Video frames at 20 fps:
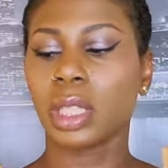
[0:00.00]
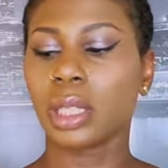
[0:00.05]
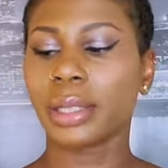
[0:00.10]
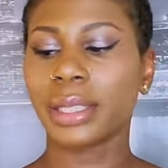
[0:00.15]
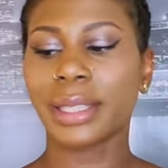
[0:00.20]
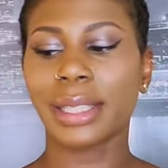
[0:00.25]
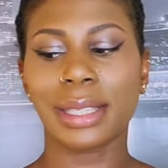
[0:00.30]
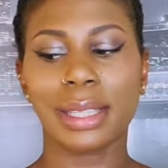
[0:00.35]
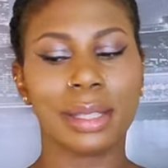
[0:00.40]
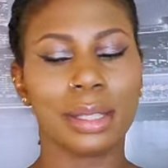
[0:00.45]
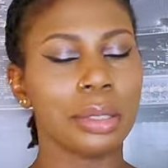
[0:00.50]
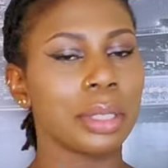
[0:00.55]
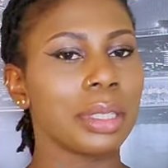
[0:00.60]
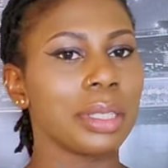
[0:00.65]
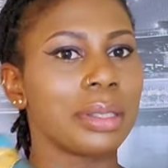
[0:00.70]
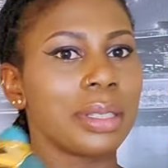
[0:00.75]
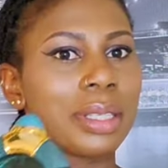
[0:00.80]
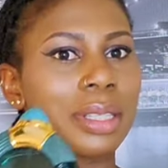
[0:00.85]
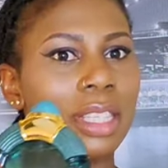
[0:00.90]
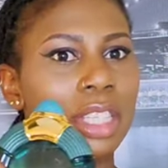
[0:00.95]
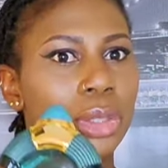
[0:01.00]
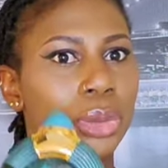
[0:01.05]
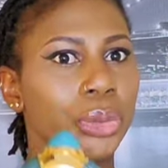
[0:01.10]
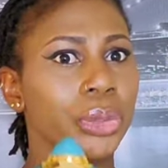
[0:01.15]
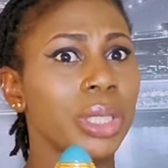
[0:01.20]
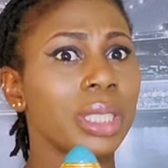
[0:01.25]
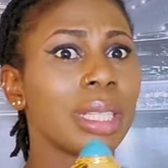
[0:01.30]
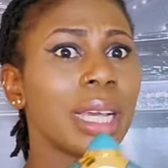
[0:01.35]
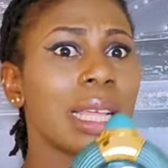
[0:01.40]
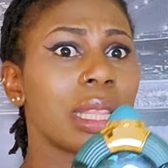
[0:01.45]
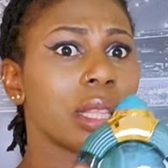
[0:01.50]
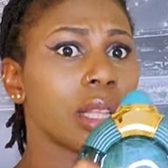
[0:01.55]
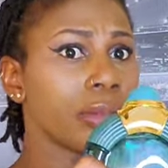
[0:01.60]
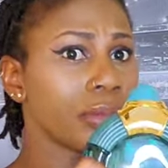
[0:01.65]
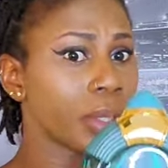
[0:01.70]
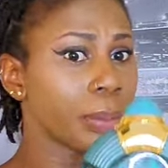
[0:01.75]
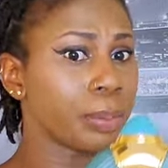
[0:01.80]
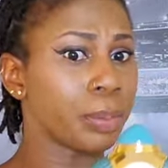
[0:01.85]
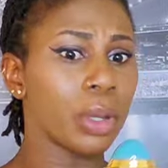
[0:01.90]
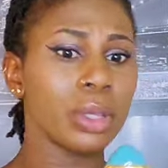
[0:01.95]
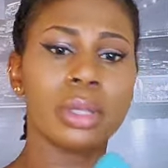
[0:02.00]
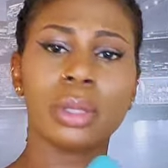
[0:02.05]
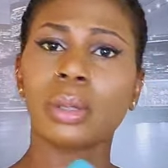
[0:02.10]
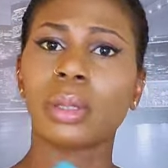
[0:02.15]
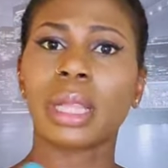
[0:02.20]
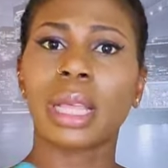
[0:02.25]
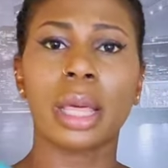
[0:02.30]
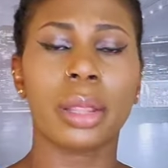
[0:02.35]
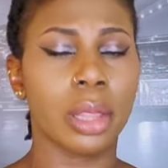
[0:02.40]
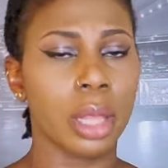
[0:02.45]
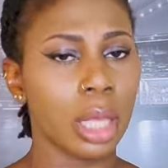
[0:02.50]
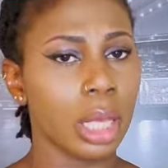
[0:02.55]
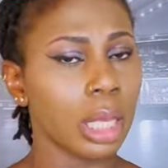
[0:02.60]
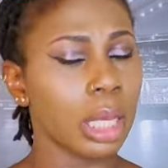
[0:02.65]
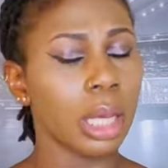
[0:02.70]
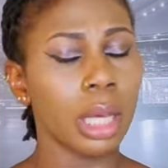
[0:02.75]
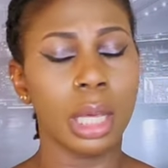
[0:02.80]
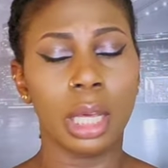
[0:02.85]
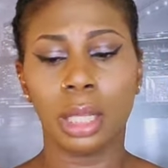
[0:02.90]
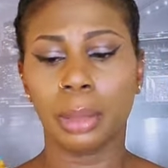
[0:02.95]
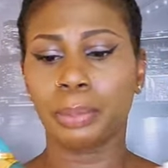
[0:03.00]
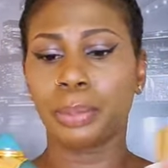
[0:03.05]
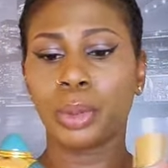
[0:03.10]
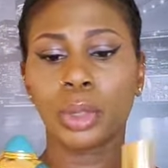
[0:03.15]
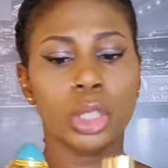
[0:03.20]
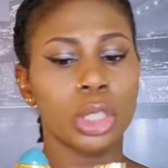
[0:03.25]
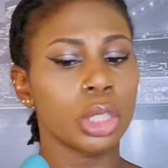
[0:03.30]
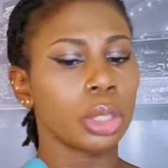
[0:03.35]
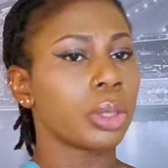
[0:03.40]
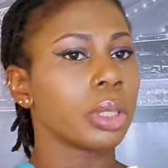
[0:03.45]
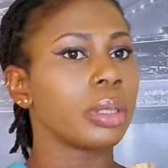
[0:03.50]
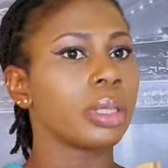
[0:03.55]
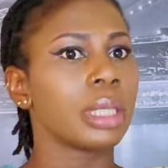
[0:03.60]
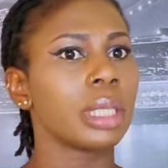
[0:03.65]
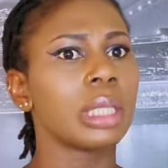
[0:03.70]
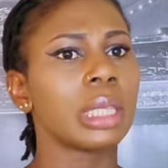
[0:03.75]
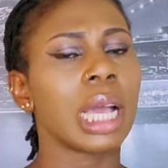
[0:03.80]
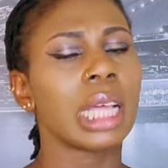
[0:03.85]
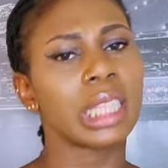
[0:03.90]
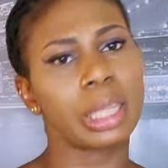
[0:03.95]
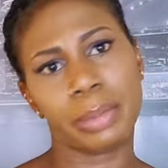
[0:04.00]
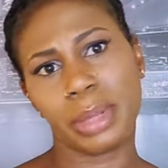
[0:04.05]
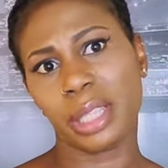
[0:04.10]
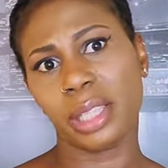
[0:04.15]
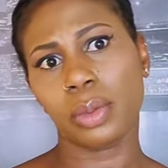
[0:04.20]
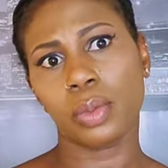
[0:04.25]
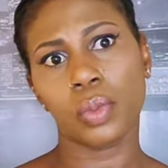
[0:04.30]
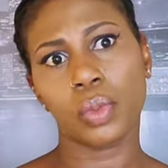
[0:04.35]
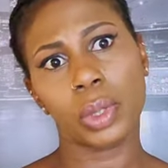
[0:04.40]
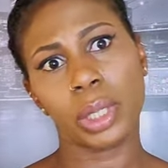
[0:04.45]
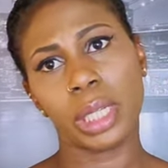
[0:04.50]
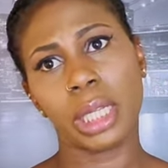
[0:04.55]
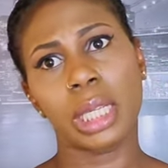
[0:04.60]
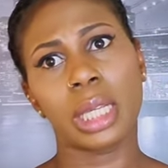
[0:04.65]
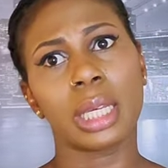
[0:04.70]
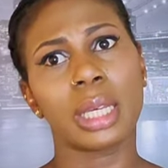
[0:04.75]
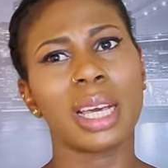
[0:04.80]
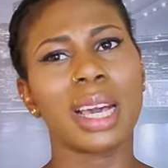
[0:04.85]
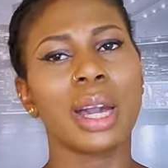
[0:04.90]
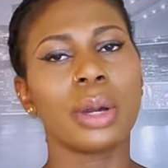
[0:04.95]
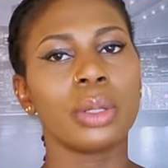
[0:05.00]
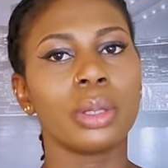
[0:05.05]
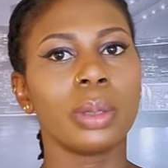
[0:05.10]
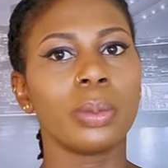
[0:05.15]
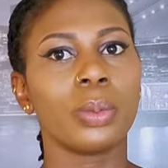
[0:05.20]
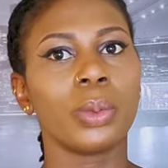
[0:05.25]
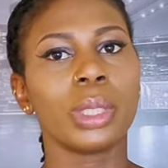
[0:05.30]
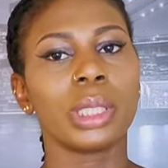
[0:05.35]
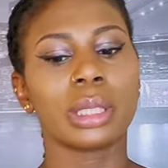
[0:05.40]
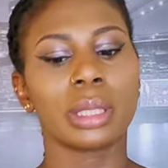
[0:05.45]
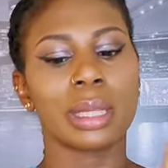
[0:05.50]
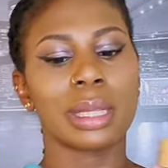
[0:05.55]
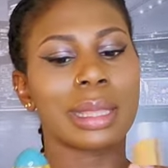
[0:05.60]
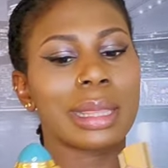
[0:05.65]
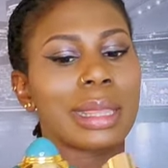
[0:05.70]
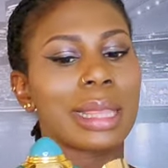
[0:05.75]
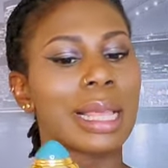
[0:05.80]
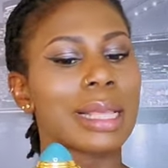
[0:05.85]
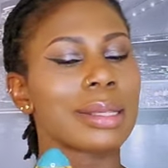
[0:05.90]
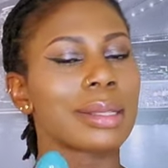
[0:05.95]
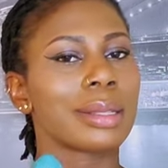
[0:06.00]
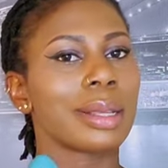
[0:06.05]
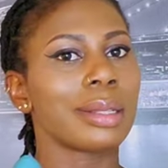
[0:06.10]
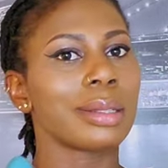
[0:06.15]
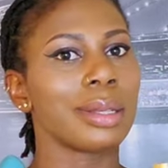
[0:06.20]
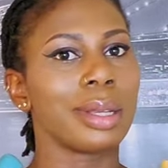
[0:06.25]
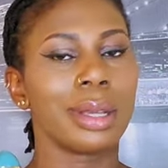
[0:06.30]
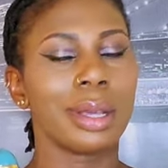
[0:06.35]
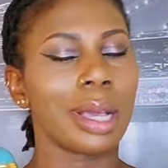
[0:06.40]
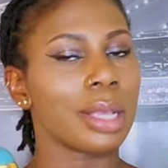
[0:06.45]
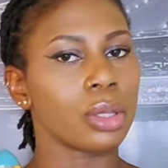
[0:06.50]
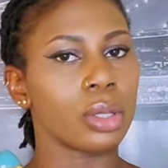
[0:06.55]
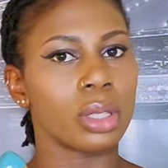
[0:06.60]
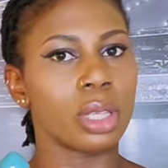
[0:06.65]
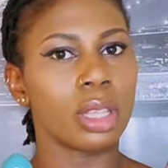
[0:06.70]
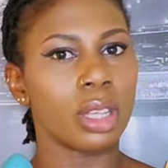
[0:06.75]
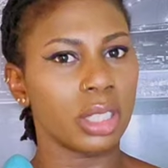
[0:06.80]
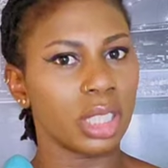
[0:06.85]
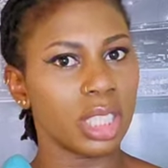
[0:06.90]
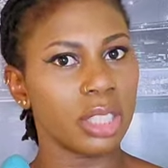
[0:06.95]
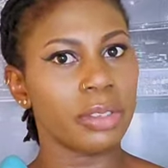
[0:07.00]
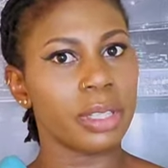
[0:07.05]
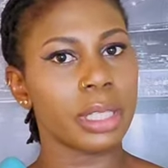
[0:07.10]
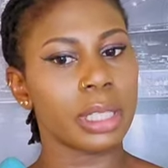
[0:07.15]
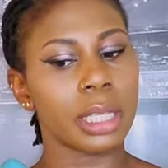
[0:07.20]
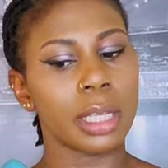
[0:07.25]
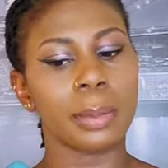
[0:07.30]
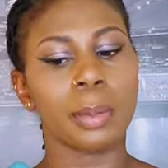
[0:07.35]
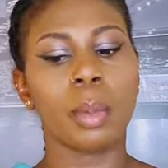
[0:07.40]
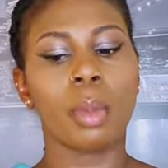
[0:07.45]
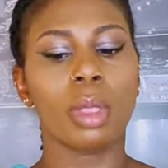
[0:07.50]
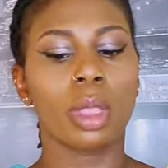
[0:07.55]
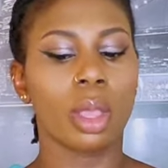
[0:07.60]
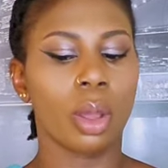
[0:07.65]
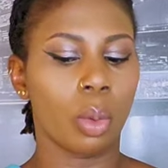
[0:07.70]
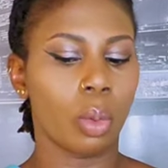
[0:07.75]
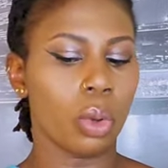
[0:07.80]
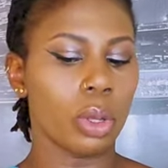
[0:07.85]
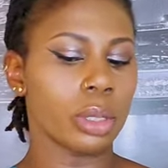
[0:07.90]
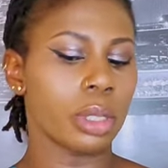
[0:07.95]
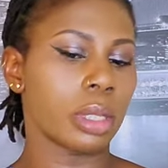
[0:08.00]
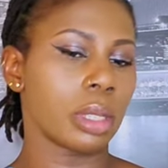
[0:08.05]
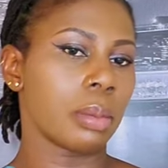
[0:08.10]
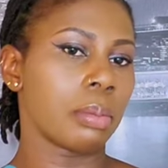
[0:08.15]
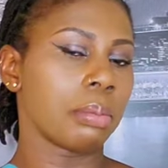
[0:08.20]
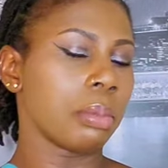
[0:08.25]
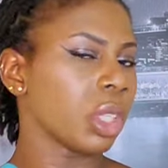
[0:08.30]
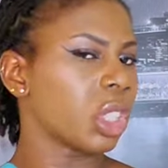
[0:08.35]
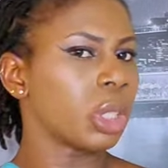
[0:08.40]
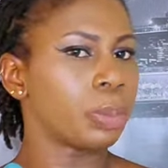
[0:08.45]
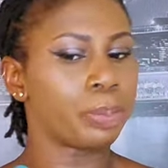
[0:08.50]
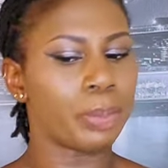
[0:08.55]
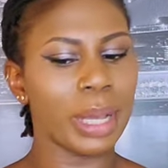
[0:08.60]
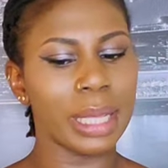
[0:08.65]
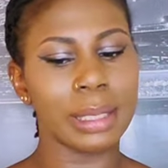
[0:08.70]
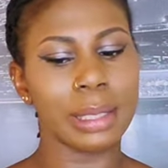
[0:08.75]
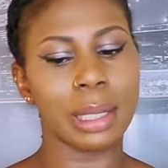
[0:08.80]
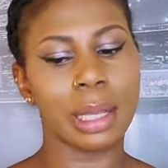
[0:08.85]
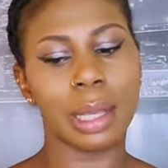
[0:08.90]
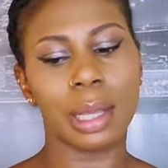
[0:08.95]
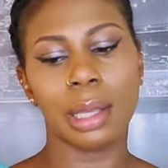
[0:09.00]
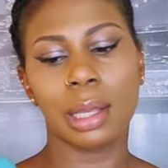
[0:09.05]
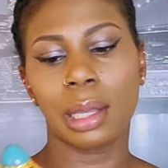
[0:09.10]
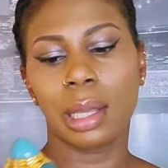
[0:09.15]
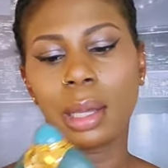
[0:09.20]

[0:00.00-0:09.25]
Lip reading: This is stunning, this is green, I love the bottle. I think Boucheron did an amazing work here. I only wished it lasted, as the longevity was much better.